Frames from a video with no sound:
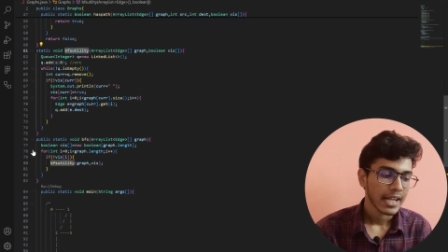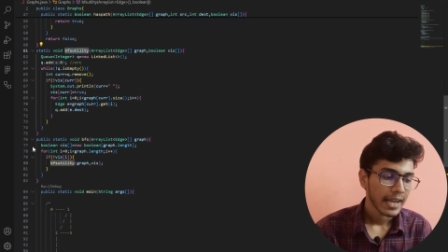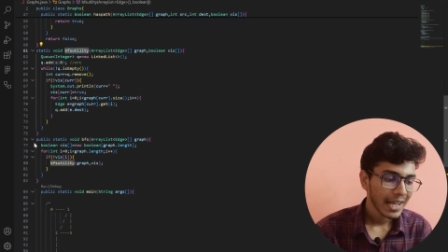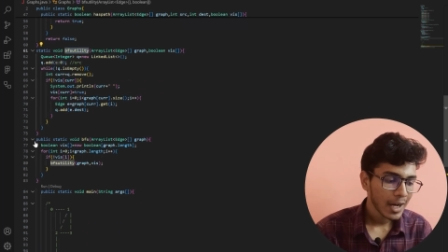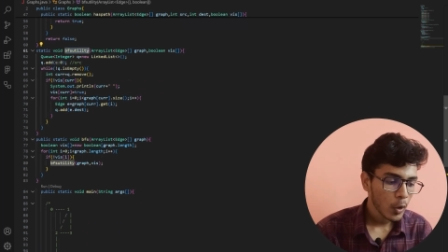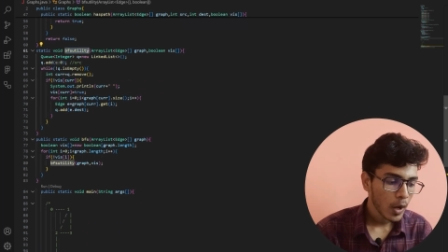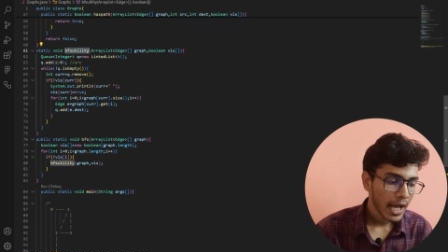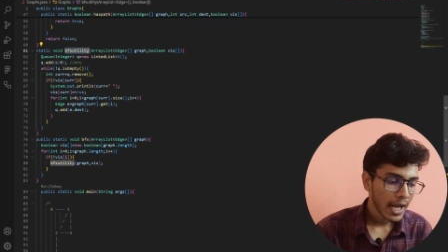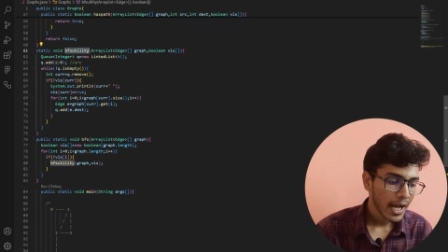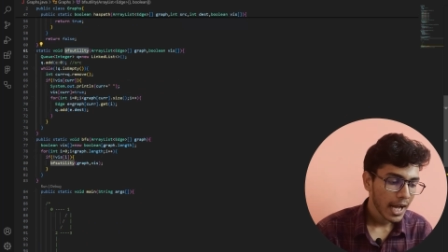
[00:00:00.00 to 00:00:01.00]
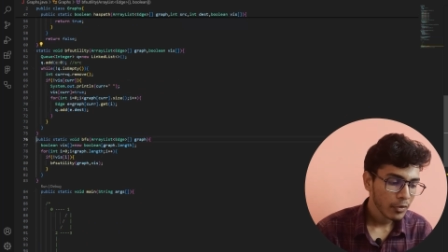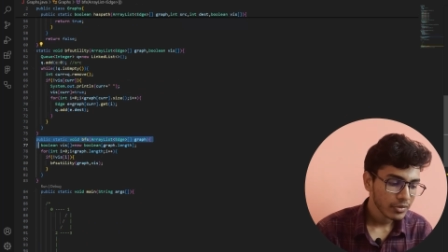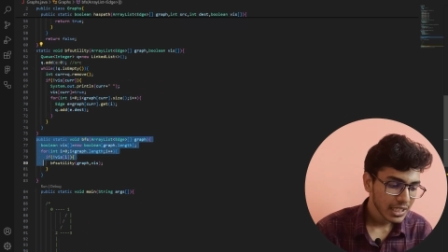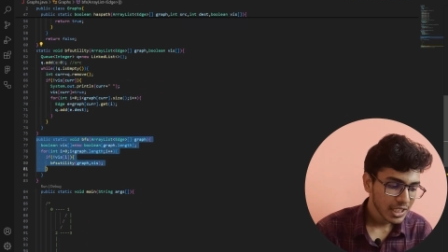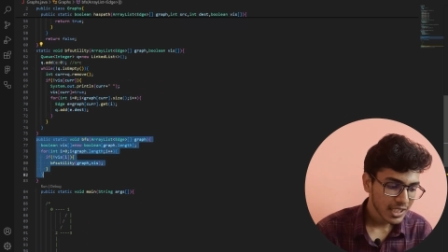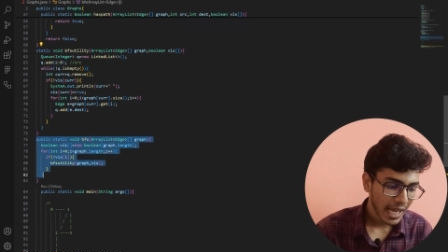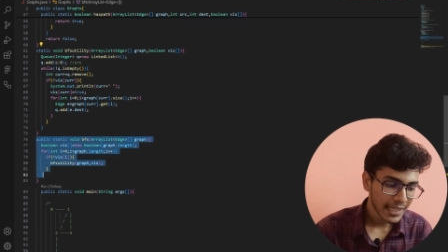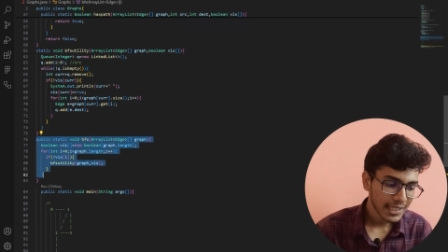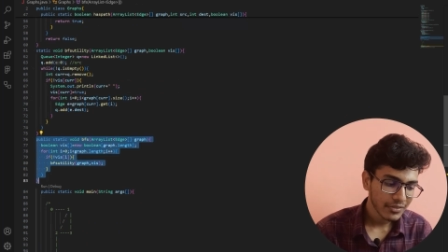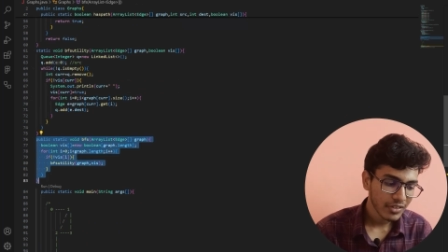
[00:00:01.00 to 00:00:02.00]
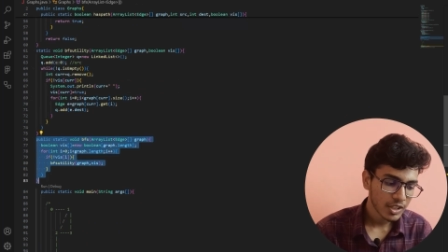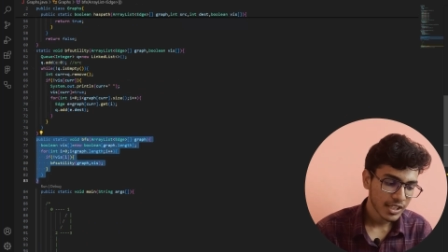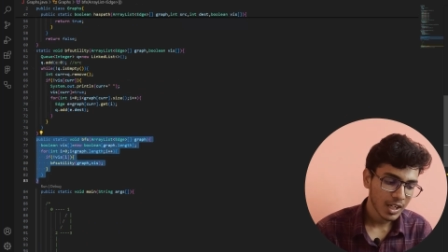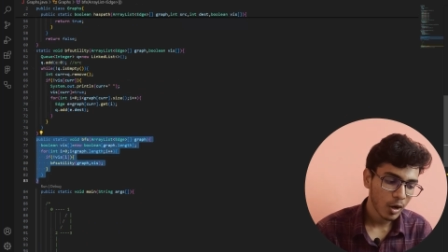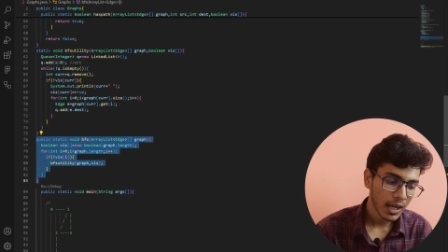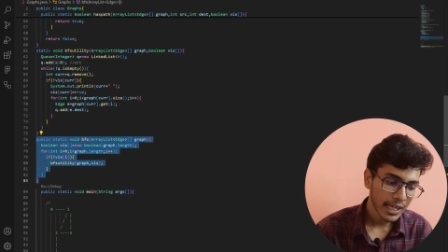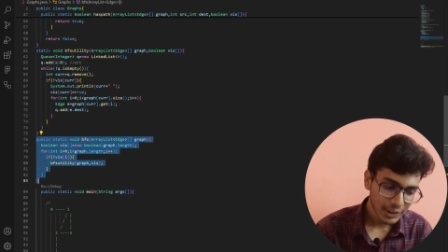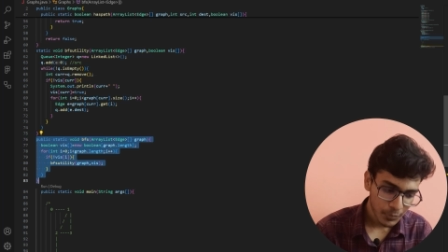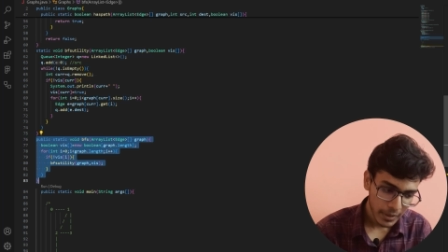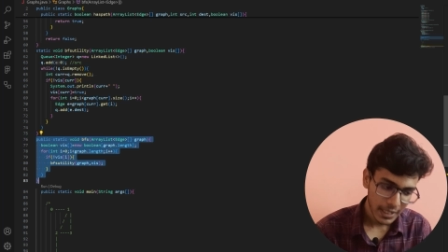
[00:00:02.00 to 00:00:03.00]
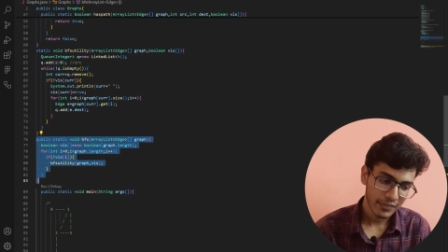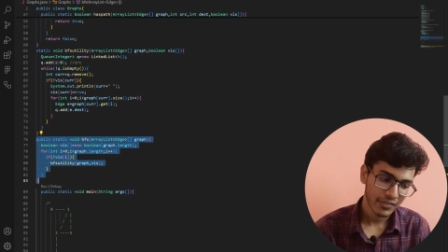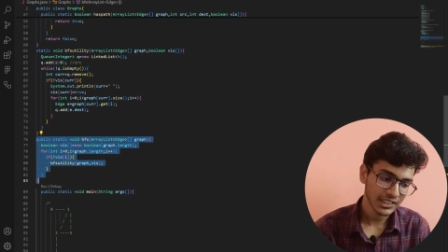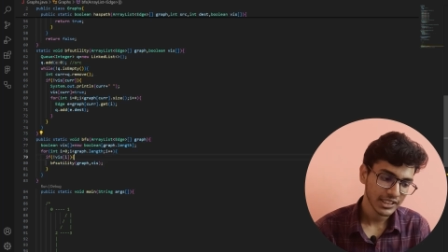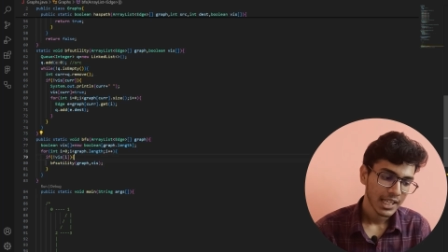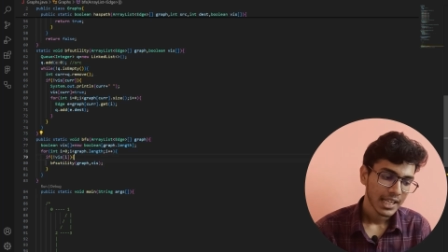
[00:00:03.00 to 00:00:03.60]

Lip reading: Now I have created another function called as BFS.